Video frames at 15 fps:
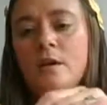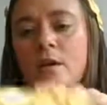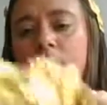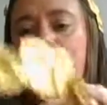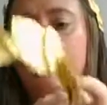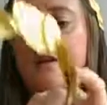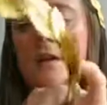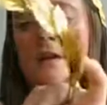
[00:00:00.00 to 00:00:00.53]

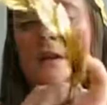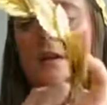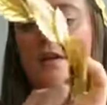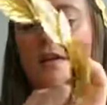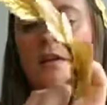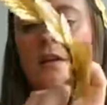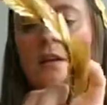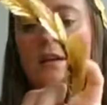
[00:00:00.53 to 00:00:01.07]
And then
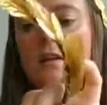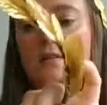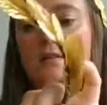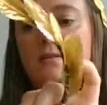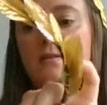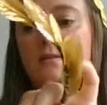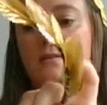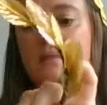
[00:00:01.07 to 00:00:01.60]
underneath, you
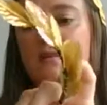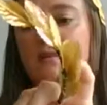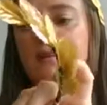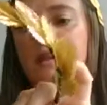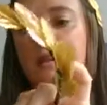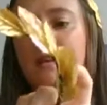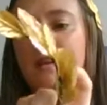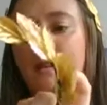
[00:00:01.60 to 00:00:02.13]
just want to
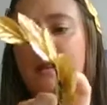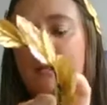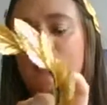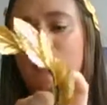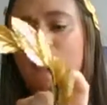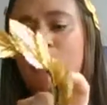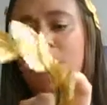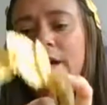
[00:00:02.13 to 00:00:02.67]
tighten up
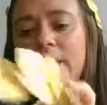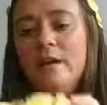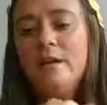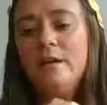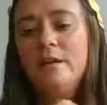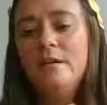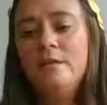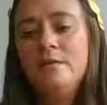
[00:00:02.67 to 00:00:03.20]
that
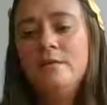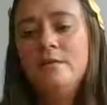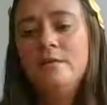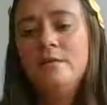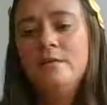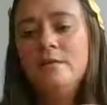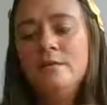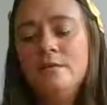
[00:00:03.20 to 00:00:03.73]
wire
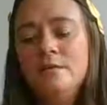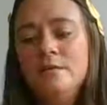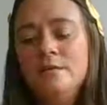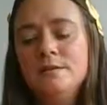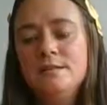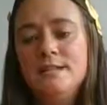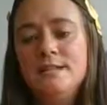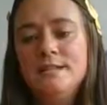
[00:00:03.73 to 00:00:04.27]

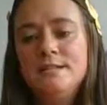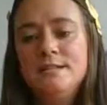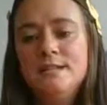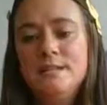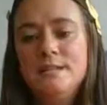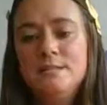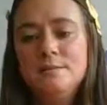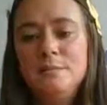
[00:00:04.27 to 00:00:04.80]
so that it
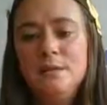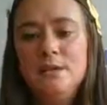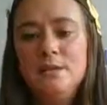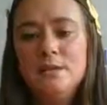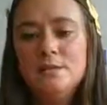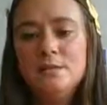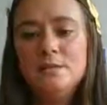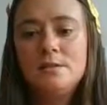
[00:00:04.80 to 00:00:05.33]
stays put.
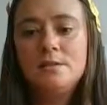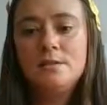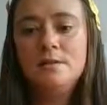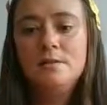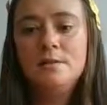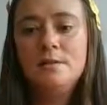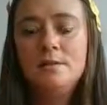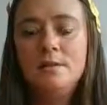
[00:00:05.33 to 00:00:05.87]

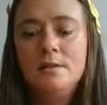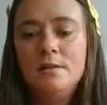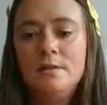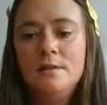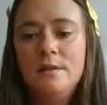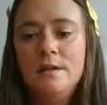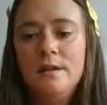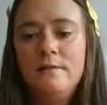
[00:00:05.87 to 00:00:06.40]

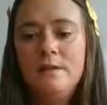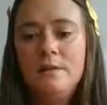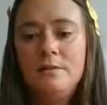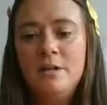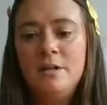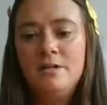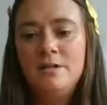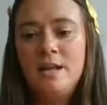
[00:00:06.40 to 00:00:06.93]
And then I'm
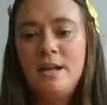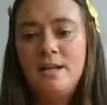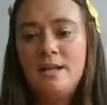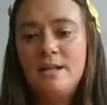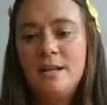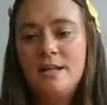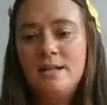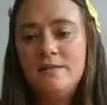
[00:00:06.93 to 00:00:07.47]
going to drag the
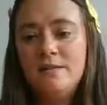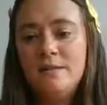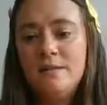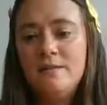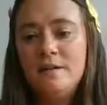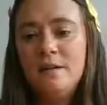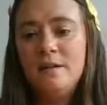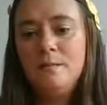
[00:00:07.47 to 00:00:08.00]
next leaf
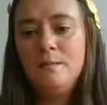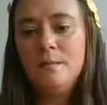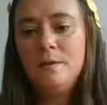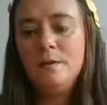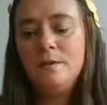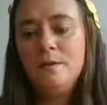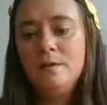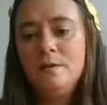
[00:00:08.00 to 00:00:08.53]
up.
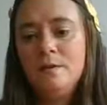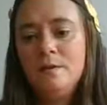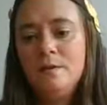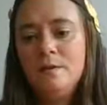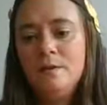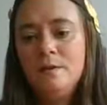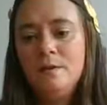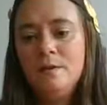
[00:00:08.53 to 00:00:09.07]

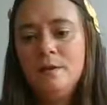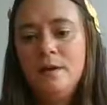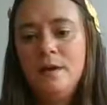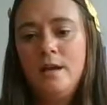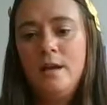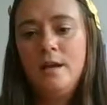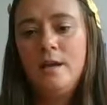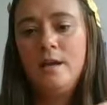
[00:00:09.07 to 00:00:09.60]

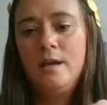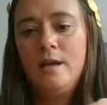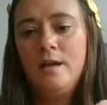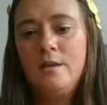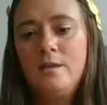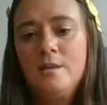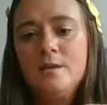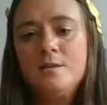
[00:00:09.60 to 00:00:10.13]

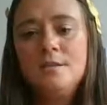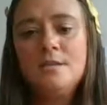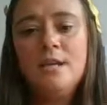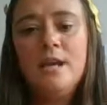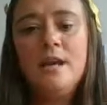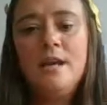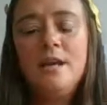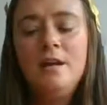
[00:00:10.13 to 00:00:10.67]
And once
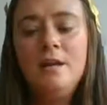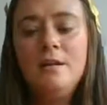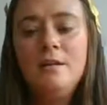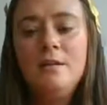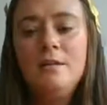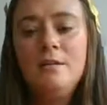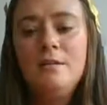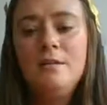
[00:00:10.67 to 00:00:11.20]
again,
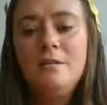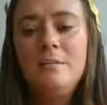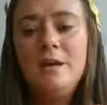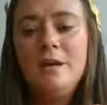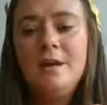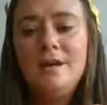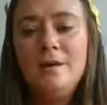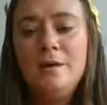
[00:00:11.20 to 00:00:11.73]

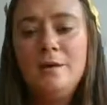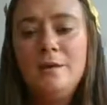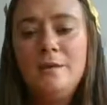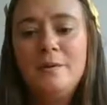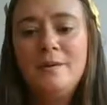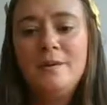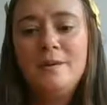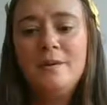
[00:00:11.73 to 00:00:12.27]
make it go
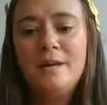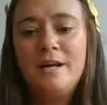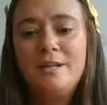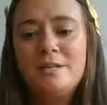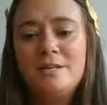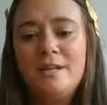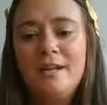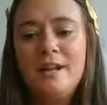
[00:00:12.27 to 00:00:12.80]
in the
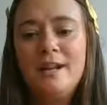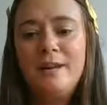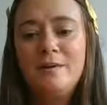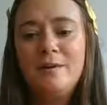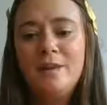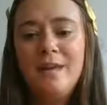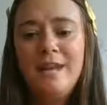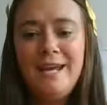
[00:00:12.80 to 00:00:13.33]
direction I
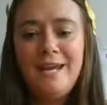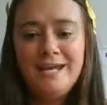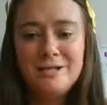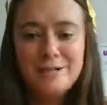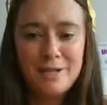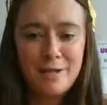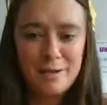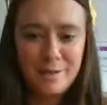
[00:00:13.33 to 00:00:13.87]
would like it
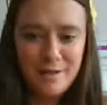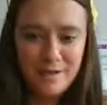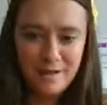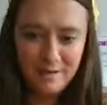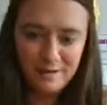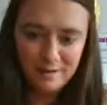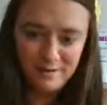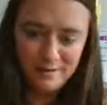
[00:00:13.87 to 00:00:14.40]
to go
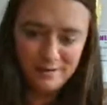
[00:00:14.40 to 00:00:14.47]
in.